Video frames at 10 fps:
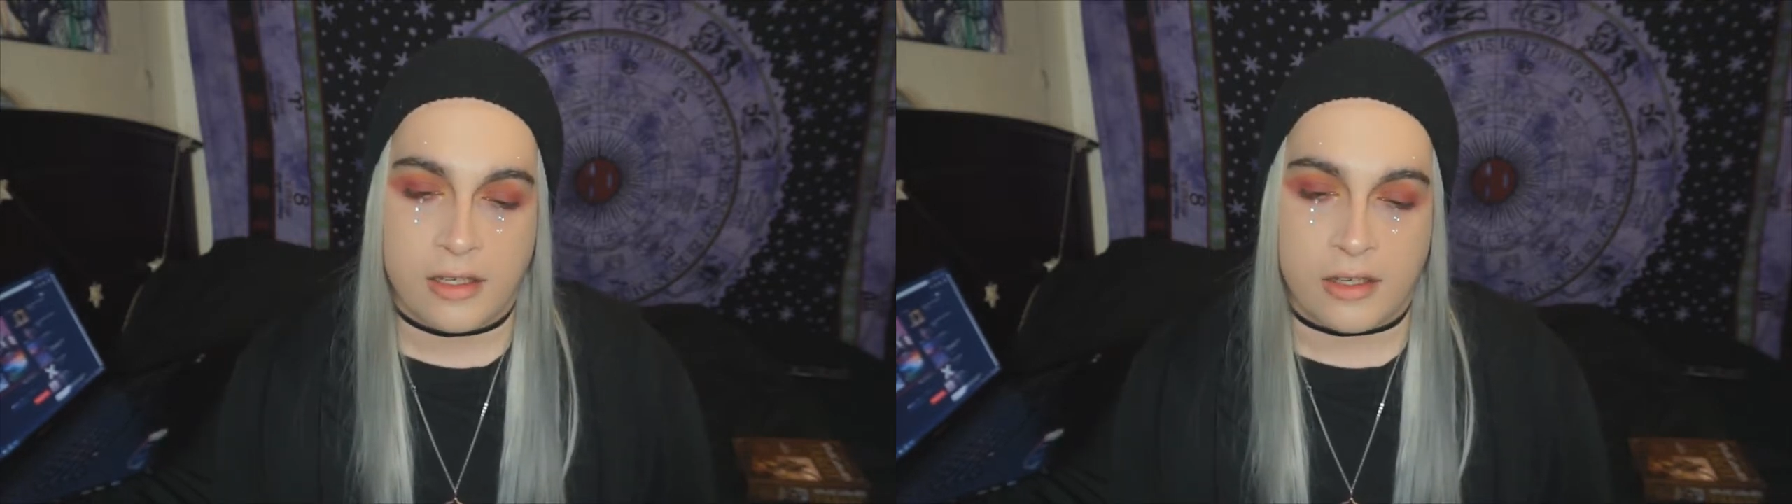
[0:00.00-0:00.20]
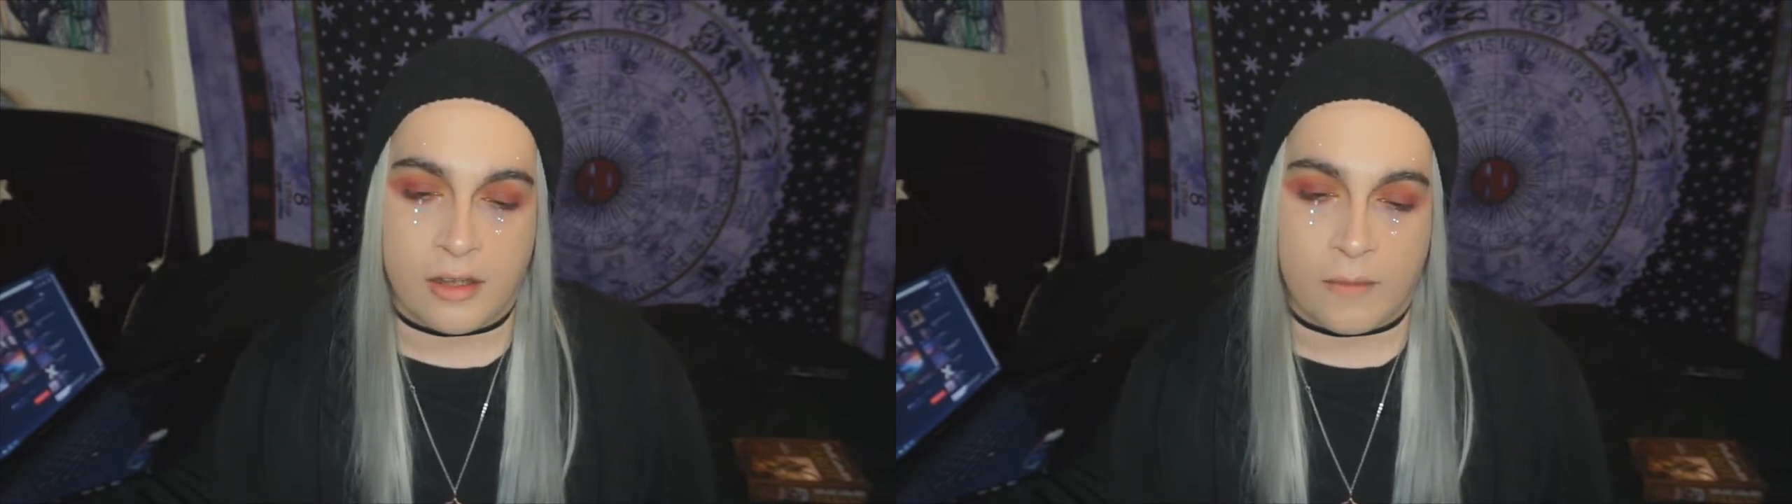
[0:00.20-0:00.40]

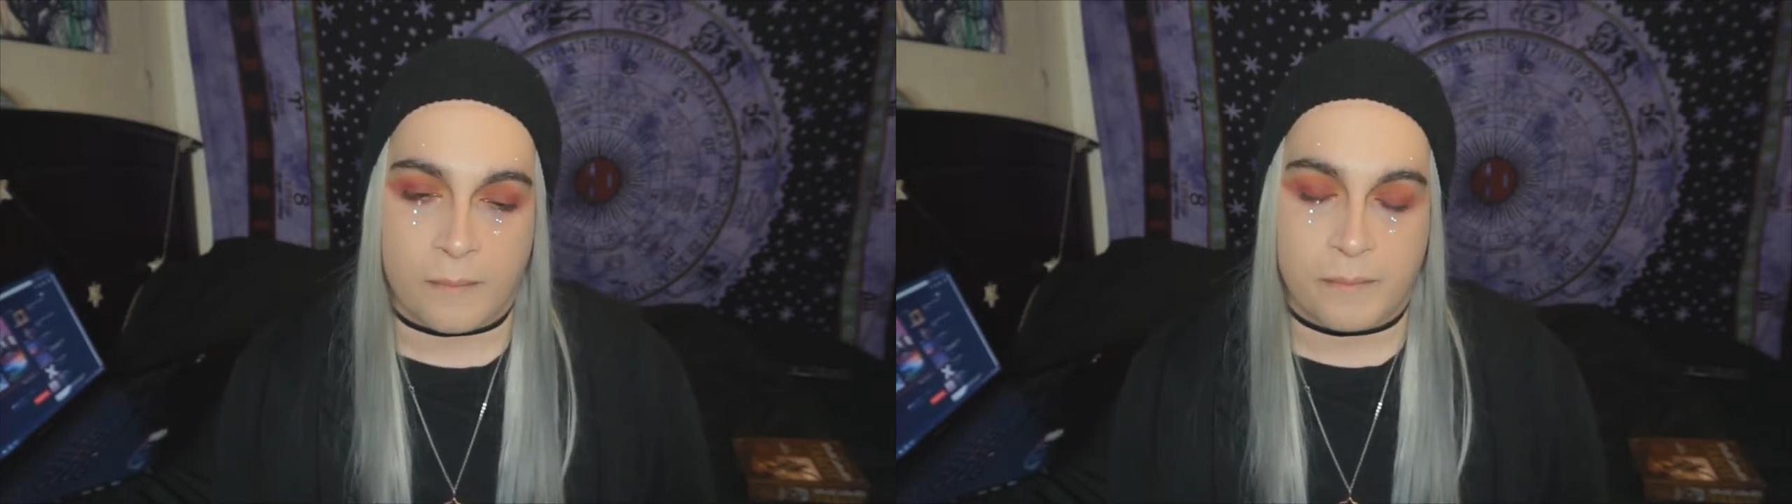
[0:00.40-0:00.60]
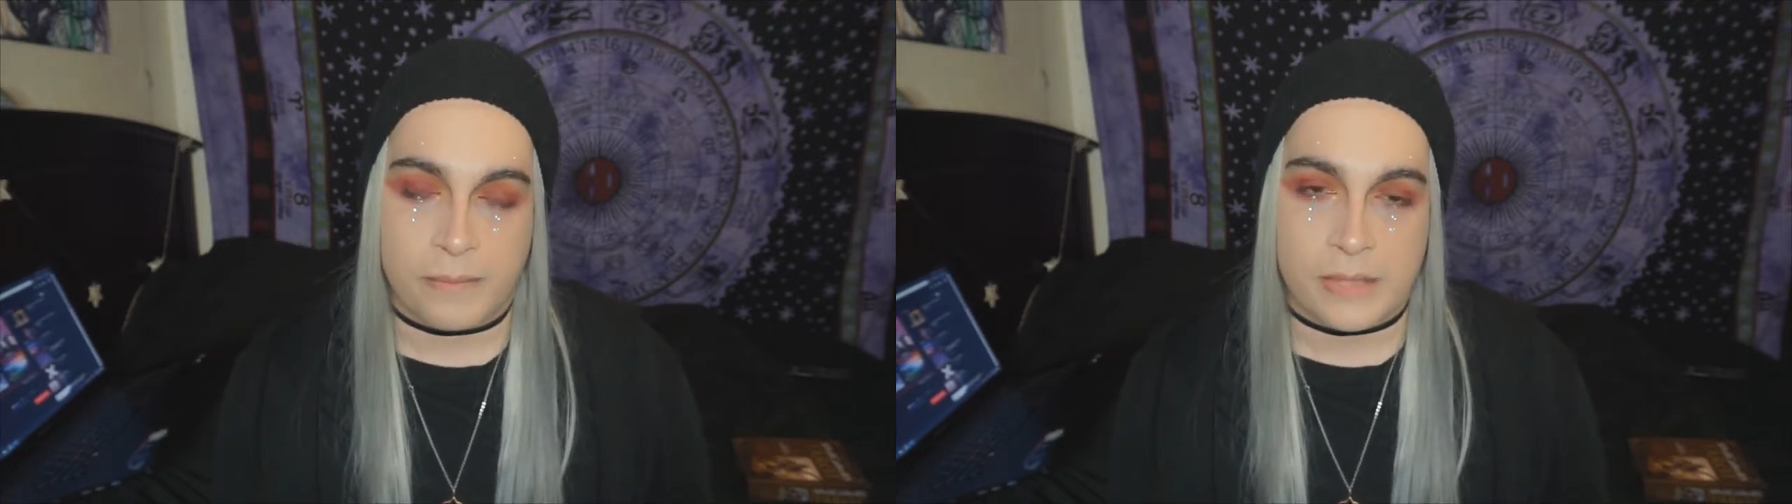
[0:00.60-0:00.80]
you
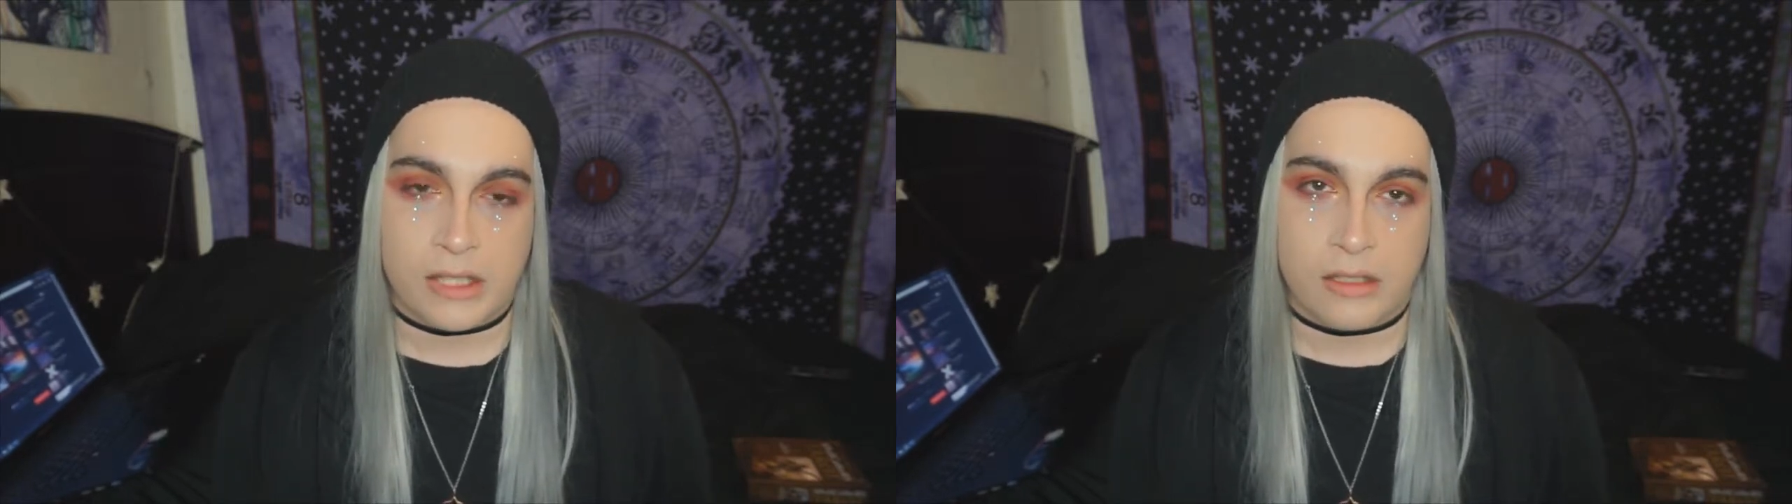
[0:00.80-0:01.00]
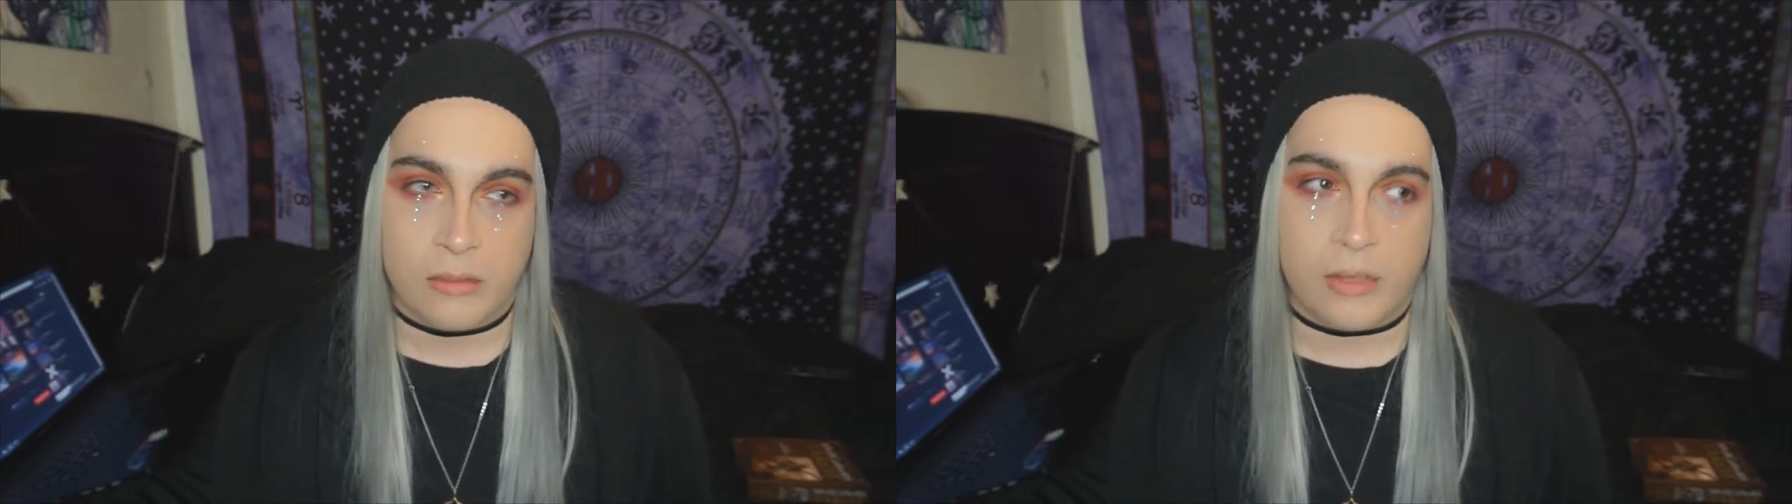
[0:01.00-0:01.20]
know,
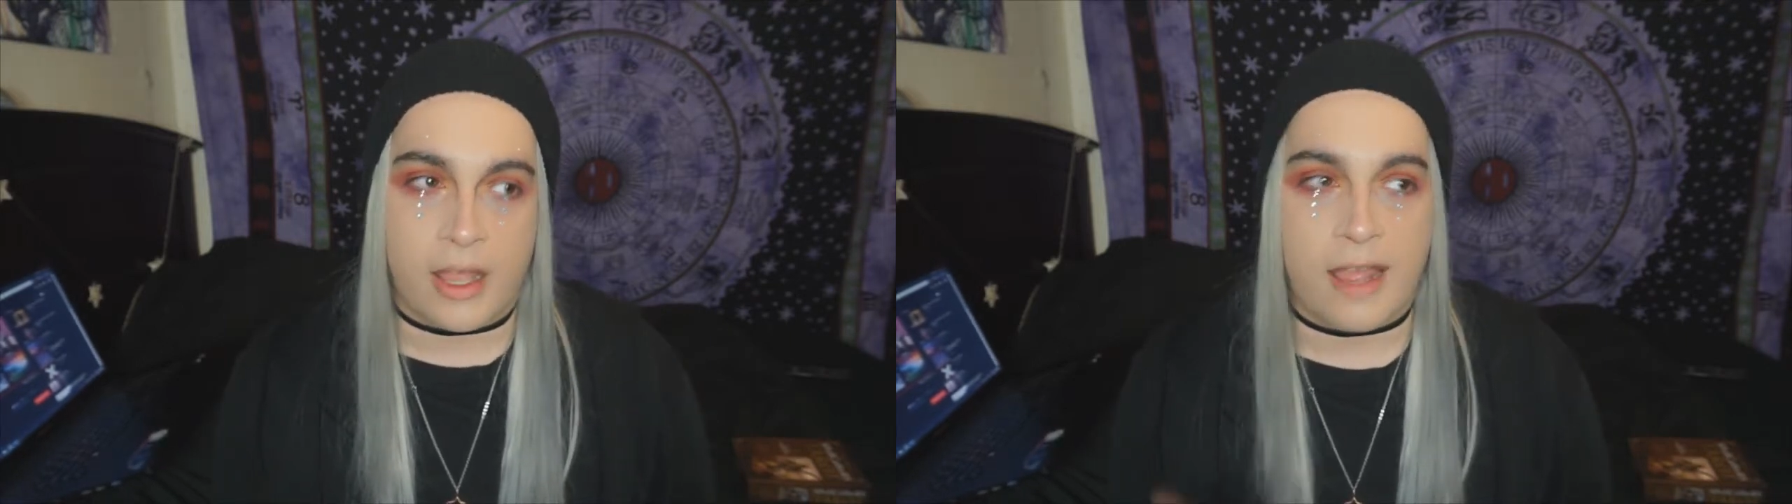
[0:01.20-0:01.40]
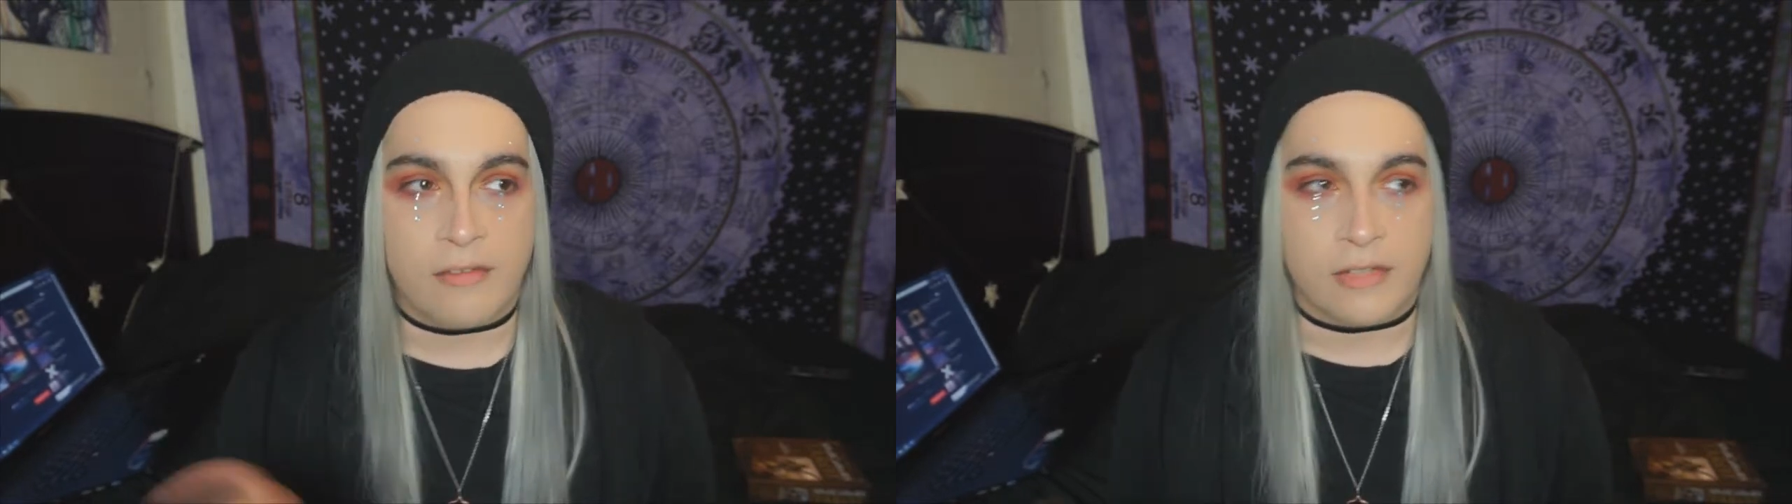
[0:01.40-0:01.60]
well,
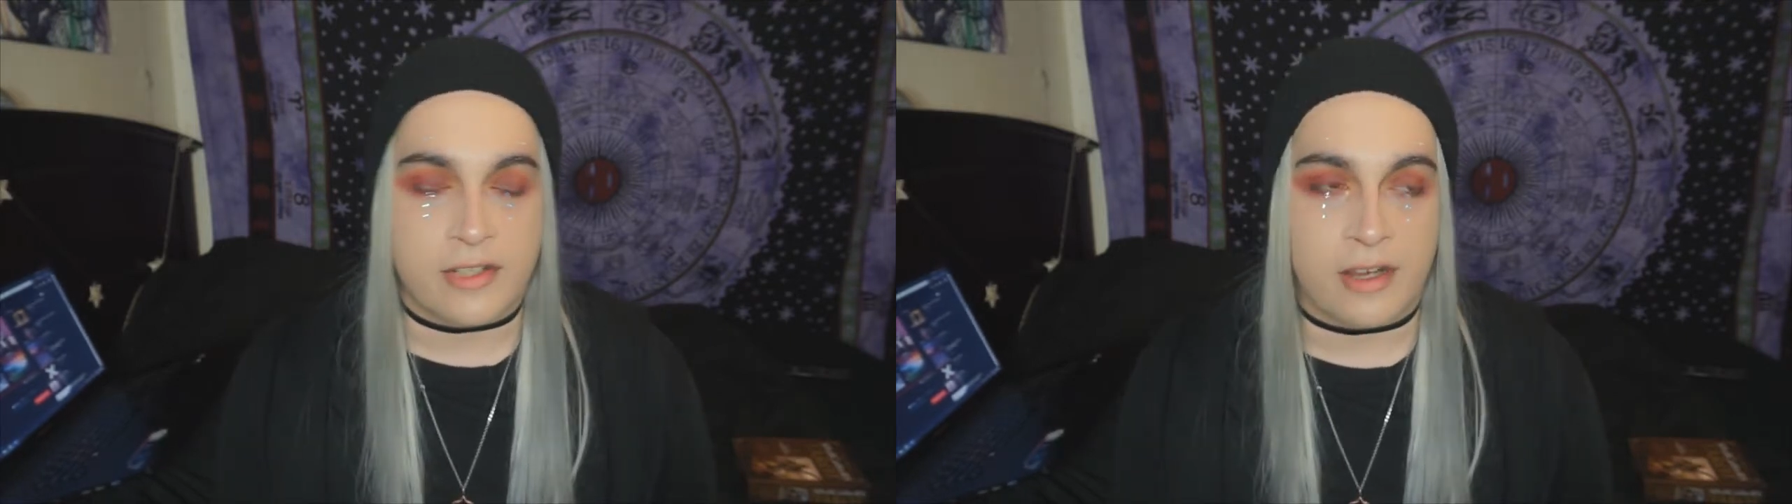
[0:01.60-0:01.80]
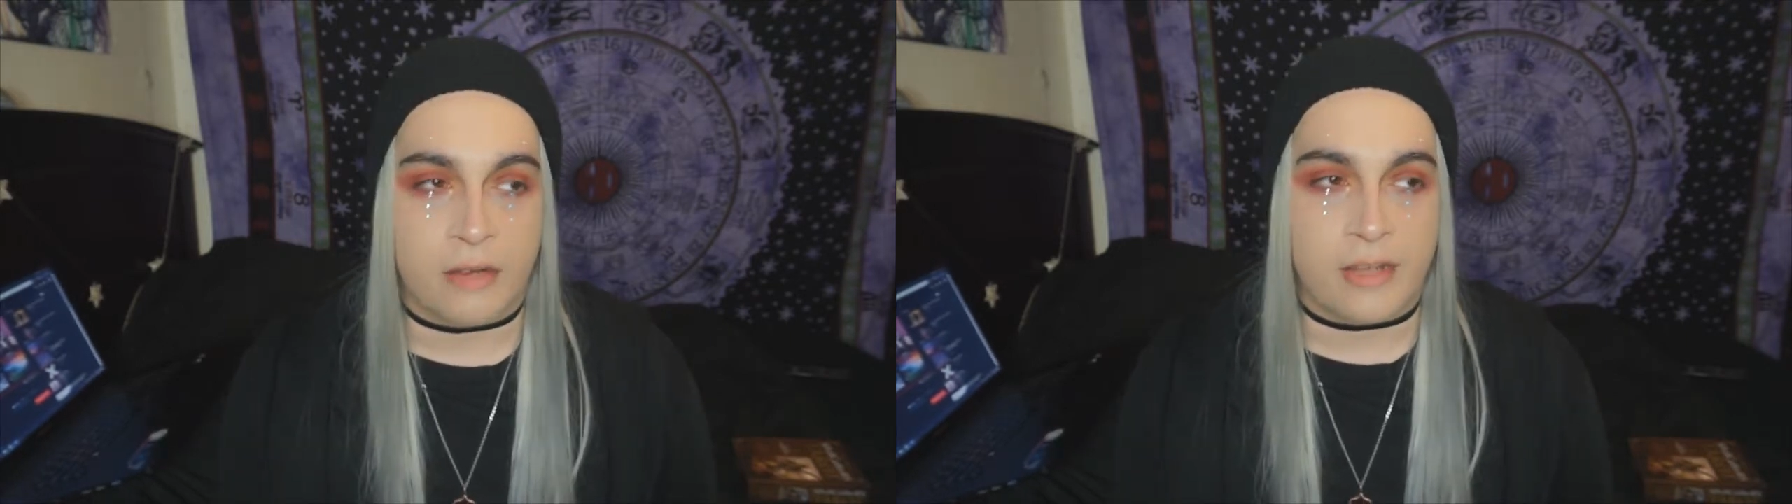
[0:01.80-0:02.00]
not every
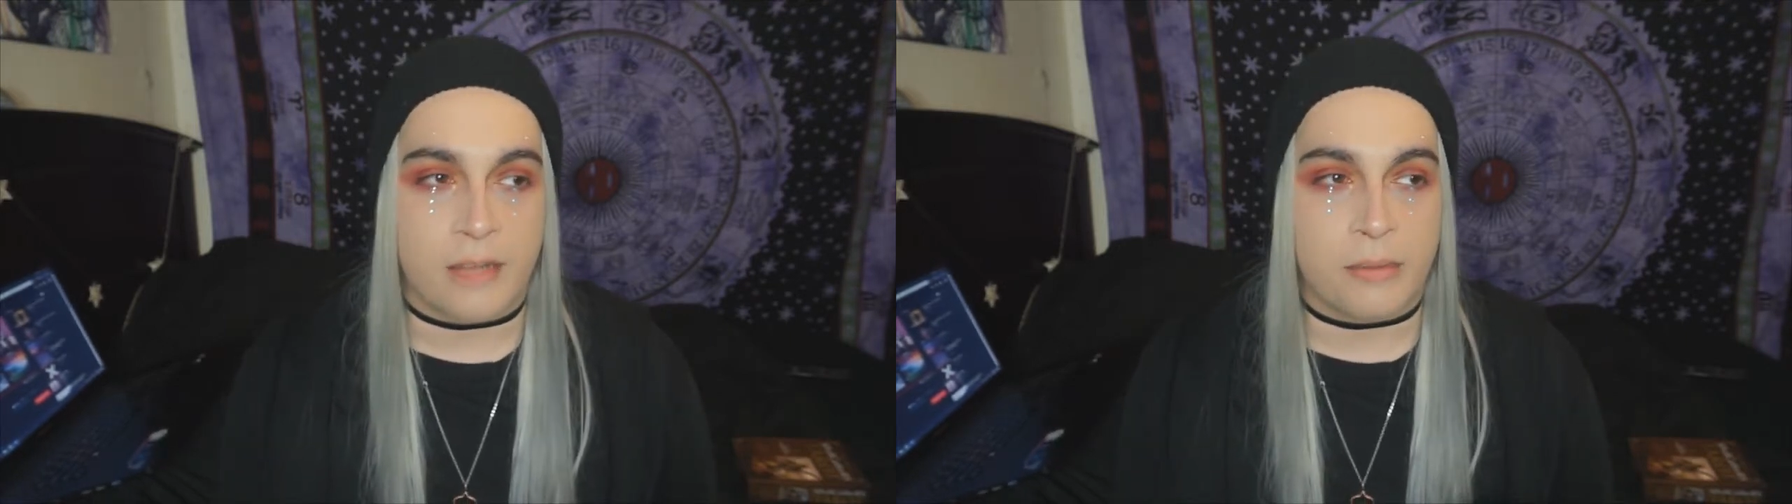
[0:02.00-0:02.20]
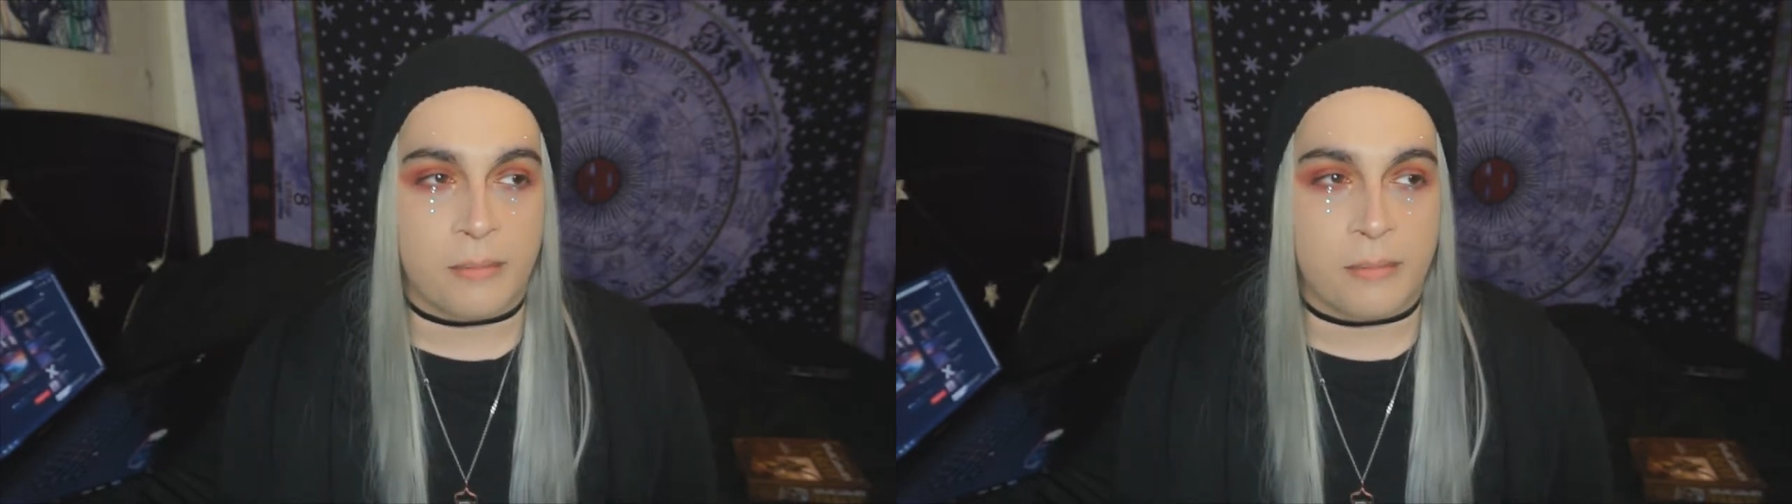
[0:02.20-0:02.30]
tarot deck,